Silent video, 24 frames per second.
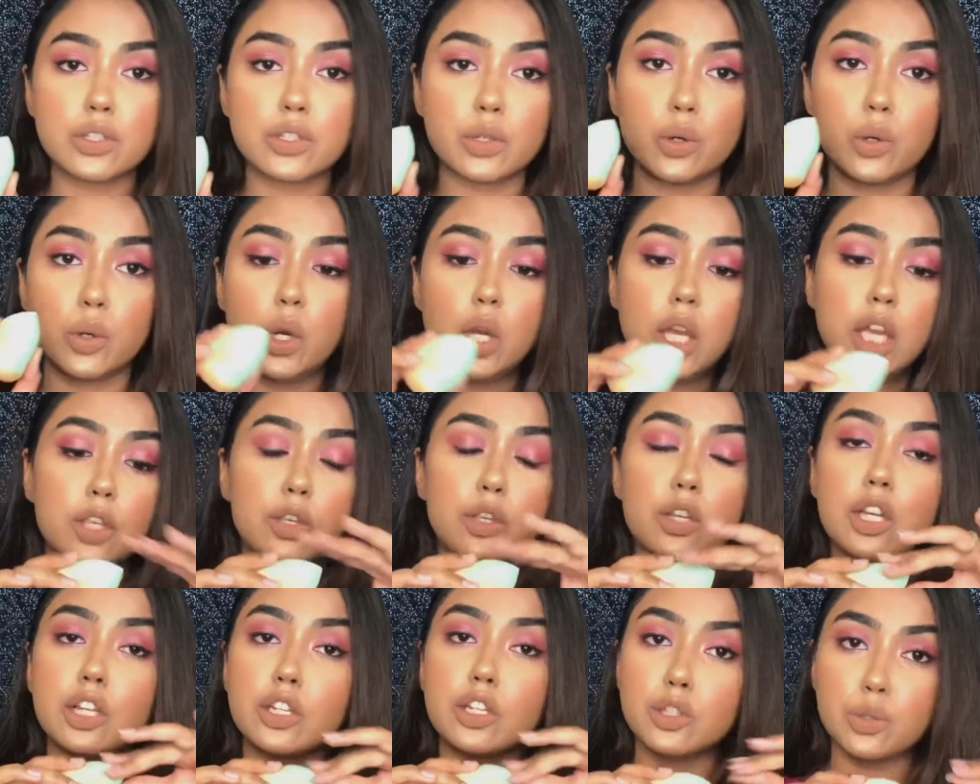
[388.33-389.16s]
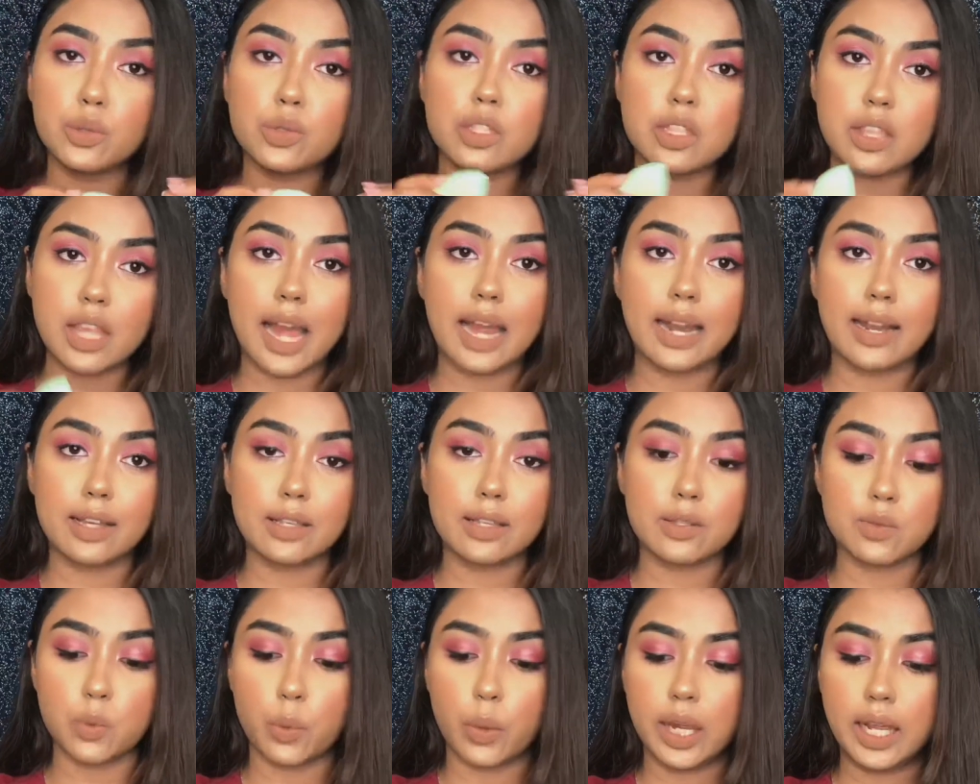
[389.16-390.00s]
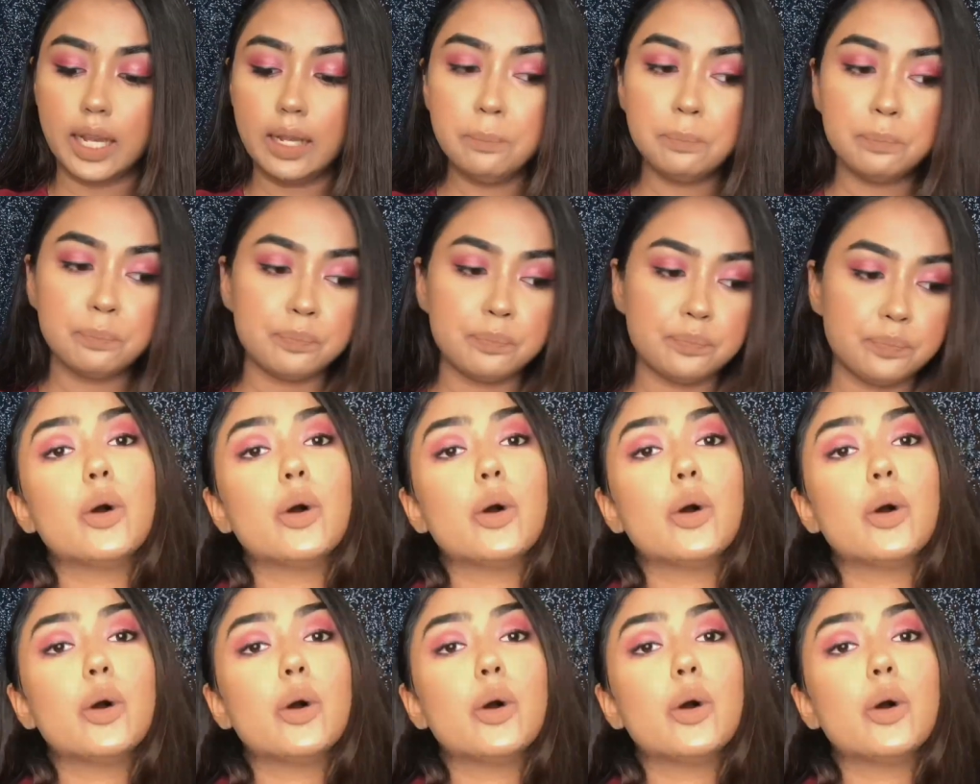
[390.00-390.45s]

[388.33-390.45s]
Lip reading: so you can use that as well.